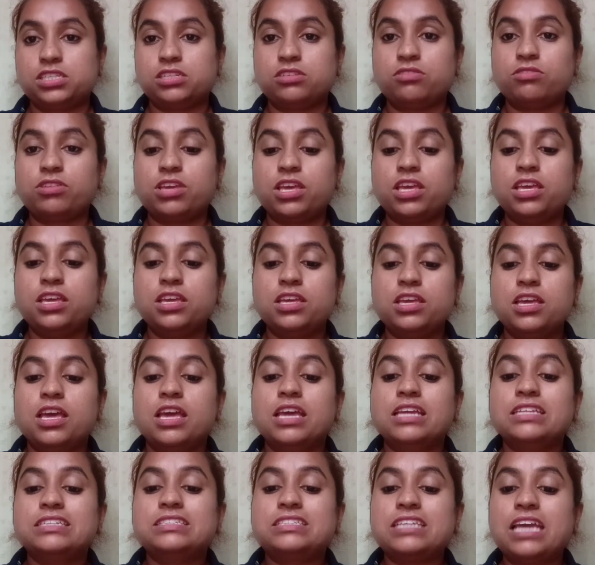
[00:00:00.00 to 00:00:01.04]
Okay,
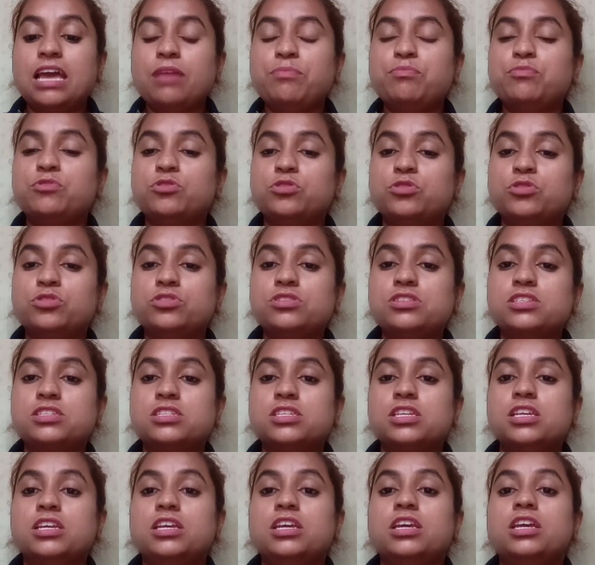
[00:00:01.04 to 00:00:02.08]

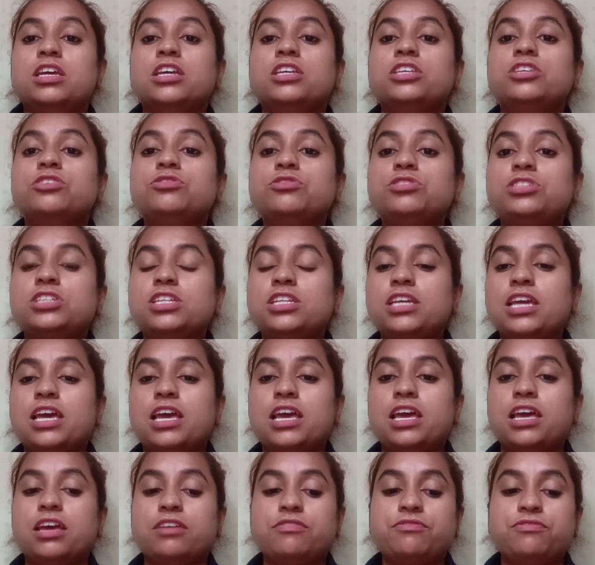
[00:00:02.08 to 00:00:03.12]
taproots usually
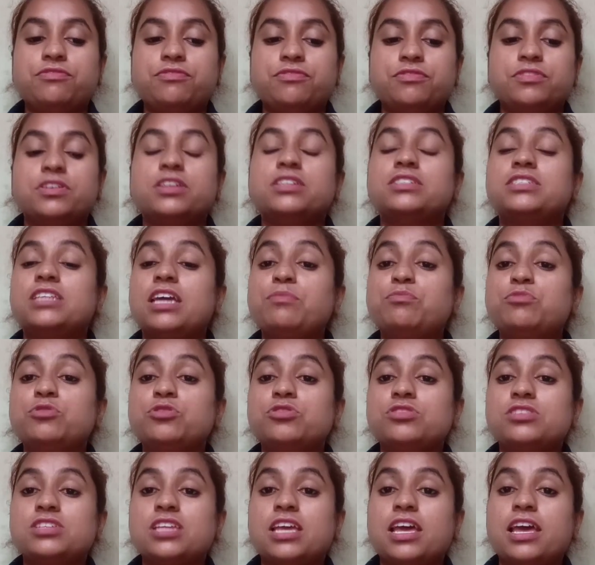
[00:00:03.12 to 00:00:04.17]
have
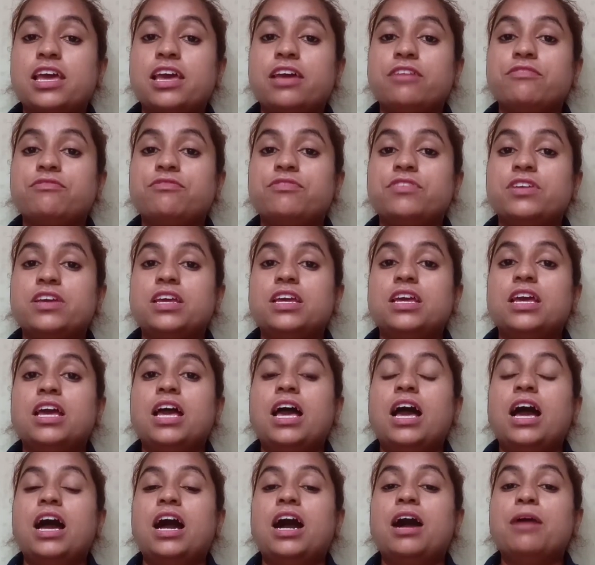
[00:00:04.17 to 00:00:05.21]
taproots have
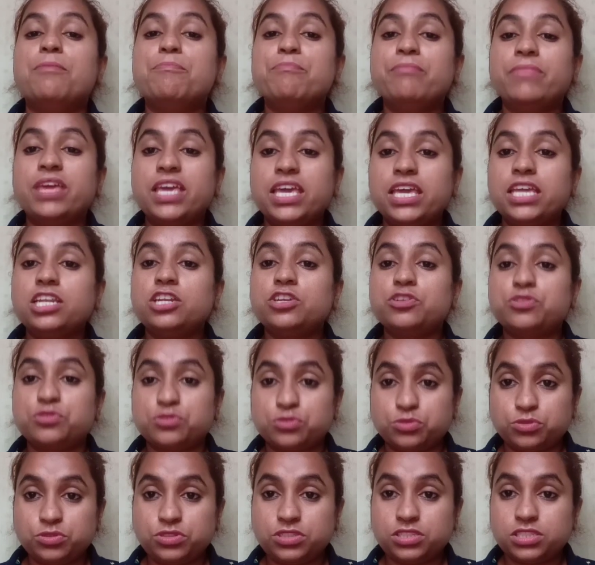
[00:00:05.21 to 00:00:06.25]
a main
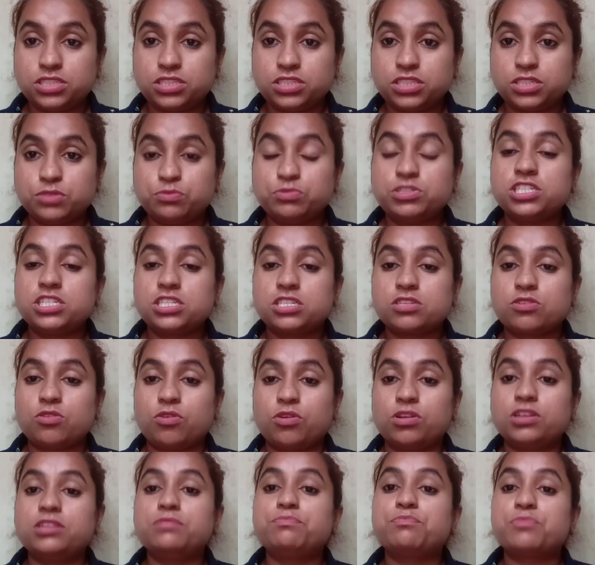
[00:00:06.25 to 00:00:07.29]
root which is
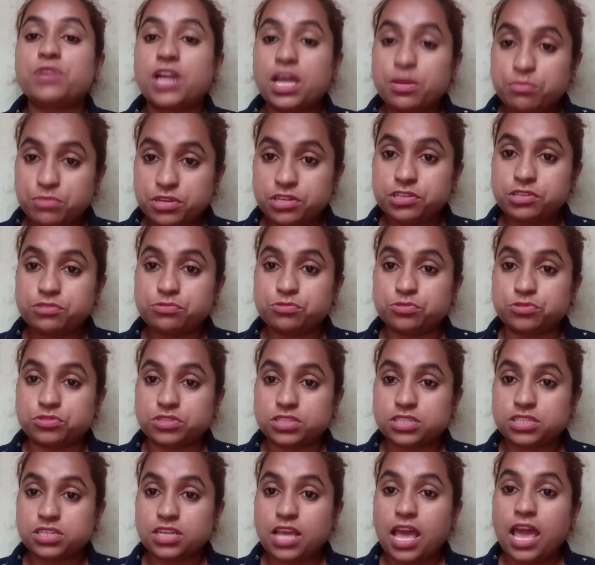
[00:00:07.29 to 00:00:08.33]
called primary
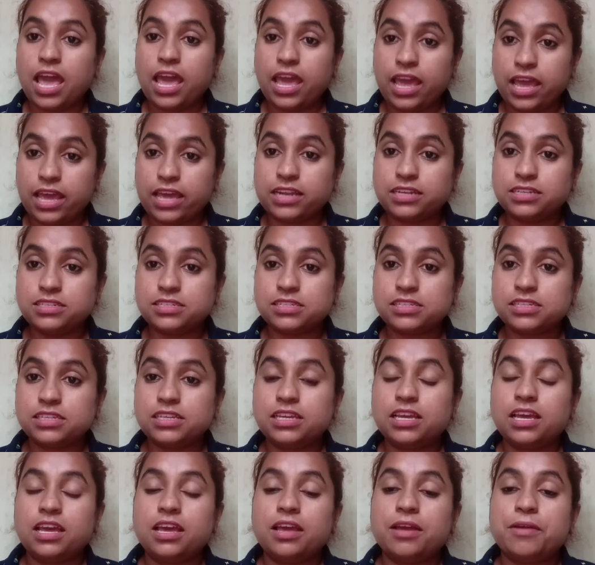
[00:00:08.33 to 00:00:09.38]
root, and
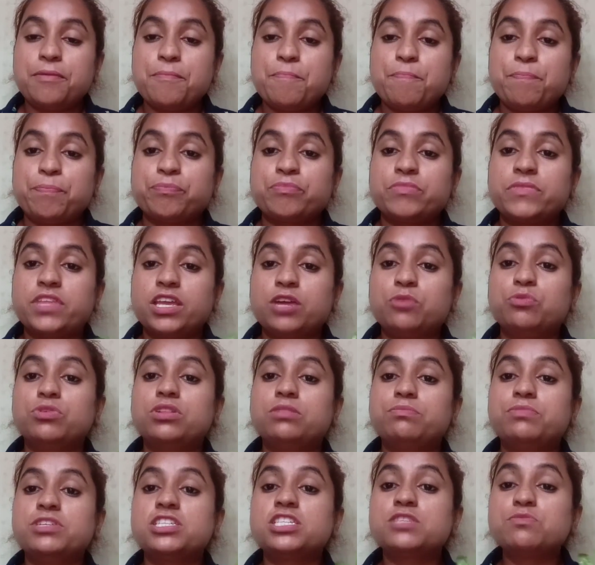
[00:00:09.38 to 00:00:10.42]
there will be